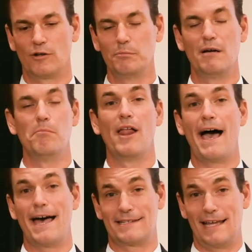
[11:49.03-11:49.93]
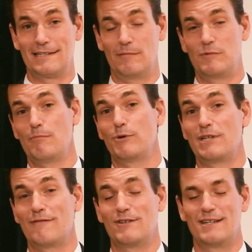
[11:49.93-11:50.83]
It'll be a blast. That's September
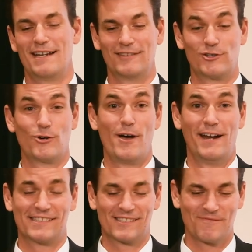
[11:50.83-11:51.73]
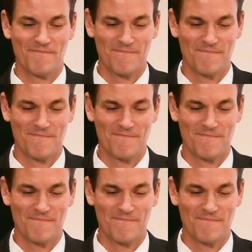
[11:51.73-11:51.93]
17th. Join us.